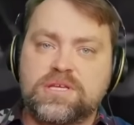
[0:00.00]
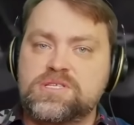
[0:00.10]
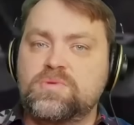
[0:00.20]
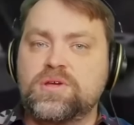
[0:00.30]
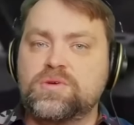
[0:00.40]

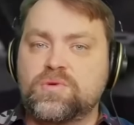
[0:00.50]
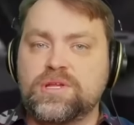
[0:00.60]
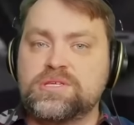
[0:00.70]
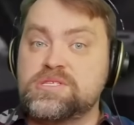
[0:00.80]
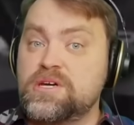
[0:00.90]
That's why
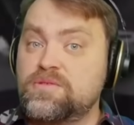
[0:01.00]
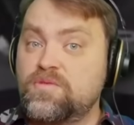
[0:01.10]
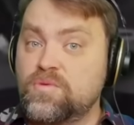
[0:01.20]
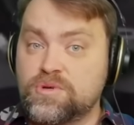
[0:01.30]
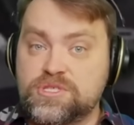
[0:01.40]
Ukraine is now
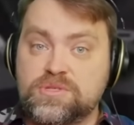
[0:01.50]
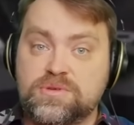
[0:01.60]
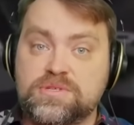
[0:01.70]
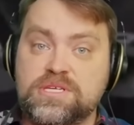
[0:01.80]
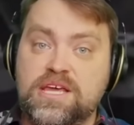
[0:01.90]
forced to
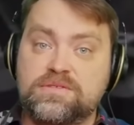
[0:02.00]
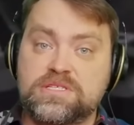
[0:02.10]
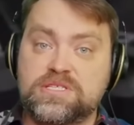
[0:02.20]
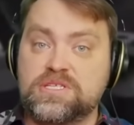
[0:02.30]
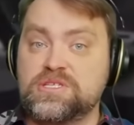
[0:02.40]
use
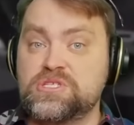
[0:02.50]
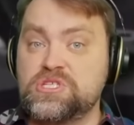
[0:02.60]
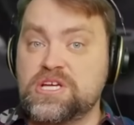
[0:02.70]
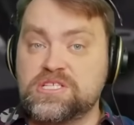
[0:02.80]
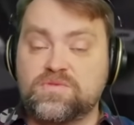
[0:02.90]
F-16s
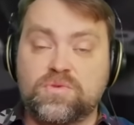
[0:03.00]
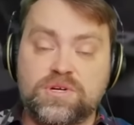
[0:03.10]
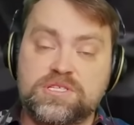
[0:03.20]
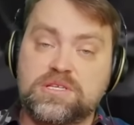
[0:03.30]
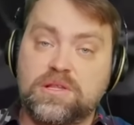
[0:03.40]
just for
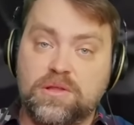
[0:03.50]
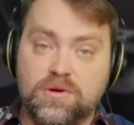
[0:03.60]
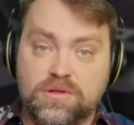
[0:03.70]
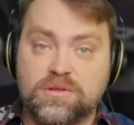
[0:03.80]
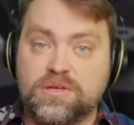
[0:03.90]
its
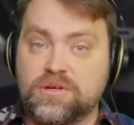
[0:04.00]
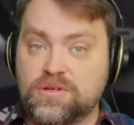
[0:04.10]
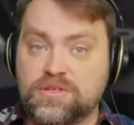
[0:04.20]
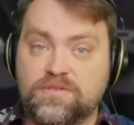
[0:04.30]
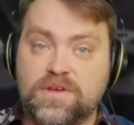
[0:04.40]
local
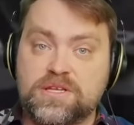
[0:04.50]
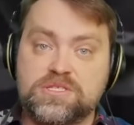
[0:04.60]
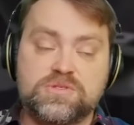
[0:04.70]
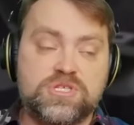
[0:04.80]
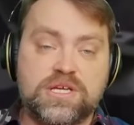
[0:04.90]
air
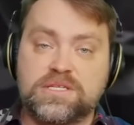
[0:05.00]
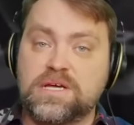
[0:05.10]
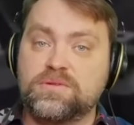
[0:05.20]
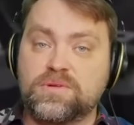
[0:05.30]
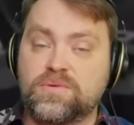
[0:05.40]
defense to shut
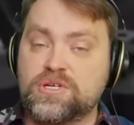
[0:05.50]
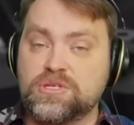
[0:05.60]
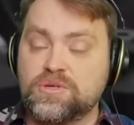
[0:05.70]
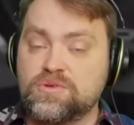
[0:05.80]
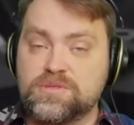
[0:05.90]
down the
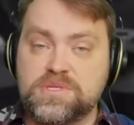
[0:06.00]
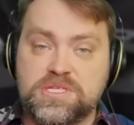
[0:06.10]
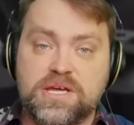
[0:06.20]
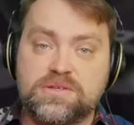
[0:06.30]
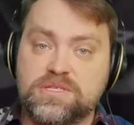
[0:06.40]
Russian cruise
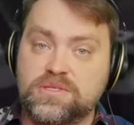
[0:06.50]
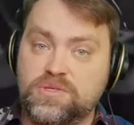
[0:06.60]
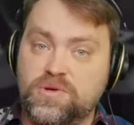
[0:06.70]
missiles and